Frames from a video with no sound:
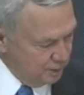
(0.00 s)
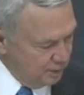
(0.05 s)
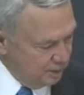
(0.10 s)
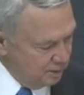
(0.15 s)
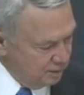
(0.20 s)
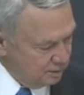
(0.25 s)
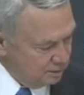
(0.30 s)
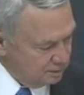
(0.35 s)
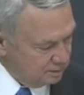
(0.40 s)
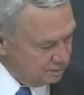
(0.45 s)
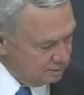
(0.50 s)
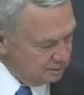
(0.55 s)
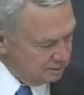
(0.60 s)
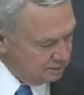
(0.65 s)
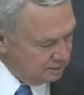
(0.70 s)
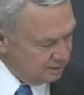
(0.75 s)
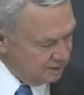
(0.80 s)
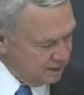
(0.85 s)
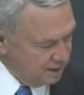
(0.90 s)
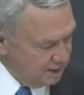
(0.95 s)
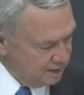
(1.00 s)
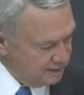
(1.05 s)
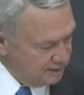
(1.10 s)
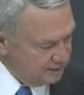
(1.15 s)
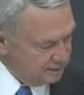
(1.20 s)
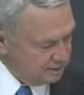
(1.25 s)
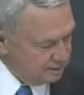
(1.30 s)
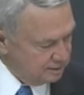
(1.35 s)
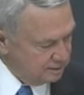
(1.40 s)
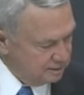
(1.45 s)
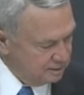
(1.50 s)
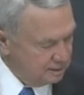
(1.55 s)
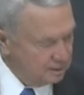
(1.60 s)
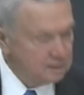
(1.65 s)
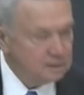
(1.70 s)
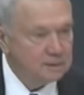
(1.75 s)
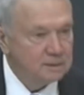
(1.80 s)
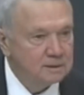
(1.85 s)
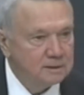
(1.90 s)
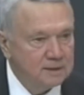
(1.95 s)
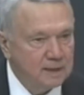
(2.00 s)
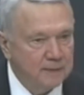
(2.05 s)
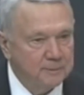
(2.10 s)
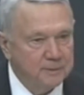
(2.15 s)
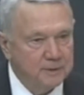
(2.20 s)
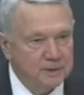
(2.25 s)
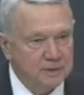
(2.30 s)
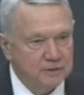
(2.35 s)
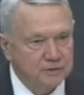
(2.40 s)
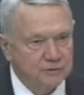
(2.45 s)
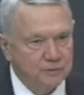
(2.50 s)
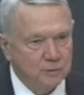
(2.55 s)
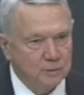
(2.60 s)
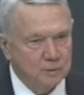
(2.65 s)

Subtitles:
Paul Connett. Topic is